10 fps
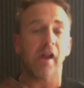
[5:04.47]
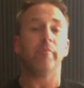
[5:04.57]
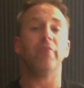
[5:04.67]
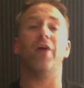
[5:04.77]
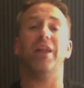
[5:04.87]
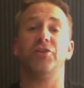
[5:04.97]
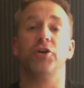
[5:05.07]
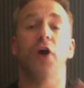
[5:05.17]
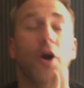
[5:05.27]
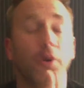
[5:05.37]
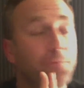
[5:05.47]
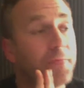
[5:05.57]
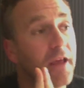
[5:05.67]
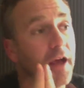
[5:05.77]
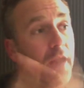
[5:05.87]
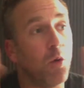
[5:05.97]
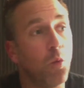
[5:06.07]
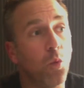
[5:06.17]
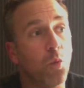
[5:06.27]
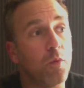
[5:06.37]
before I let you go,
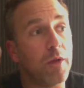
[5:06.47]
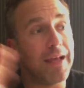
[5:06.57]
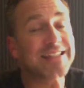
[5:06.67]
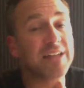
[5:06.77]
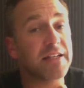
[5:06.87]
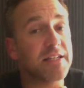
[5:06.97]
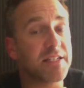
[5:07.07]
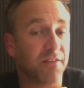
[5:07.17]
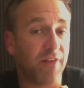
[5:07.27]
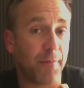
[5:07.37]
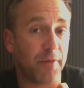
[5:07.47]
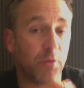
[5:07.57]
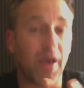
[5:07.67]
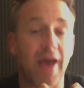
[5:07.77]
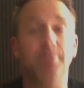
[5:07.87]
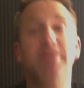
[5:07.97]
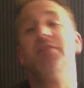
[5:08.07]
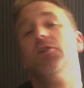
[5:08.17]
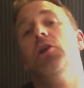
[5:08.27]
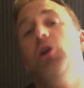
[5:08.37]
exciting stuff happening. We had a
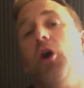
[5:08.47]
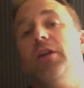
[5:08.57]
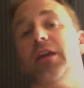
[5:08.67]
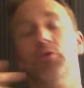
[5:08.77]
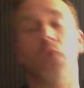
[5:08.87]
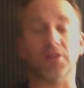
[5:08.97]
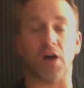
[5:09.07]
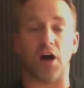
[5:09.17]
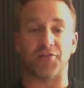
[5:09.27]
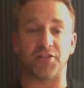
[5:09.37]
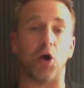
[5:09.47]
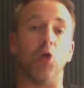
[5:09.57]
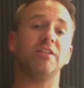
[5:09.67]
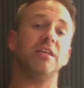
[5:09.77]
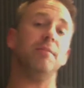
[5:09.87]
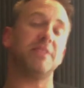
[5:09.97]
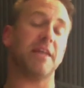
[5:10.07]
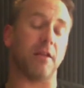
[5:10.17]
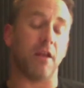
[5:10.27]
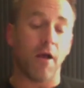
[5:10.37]
meeting earlier on here in the Wild Eye office. The whole team is
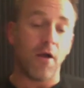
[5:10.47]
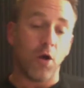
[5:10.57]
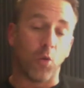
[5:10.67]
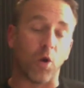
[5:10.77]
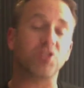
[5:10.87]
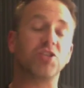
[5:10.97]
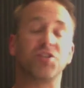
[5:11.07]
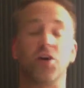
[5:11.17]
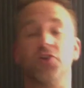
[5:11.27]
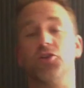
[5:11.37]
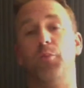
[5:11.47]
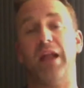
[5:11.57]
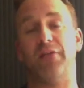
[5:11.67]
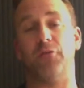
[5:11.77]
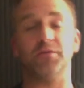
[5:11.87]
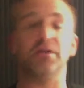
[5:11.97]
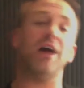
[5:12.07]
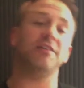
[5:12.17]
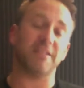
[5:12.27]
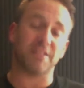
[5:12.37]
in. Watch the social platforms,
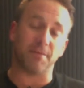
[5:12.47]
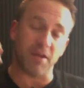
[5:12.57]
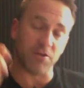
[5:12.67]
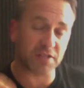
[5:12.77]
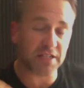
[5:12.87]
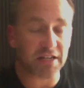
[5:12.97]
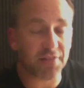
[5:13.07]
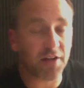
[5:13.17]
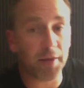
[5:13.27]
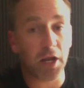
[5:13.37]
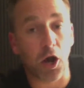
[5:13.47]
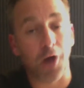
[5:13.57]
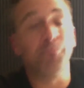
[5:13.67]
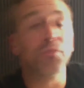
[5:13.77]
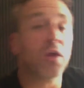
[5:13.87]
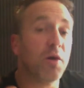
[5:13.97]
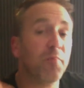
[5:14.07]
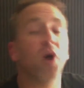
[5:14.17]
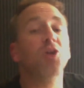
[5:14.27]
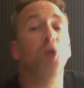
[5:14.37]
guys. There's some interesting stuff coming along.
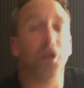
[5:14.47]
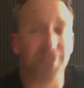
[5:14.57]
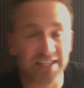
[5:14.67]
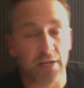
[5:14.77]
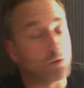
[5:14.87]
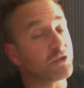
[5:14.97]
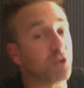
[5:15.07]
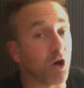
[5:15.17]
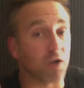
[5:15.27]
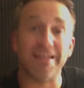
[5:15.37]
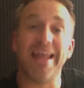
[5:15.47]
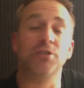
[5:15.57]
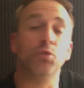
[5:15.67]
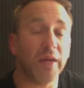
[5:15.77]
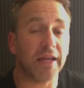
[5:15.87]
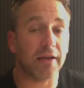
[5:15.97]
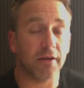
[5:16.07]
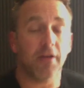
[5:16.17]
Podcasting will start next week.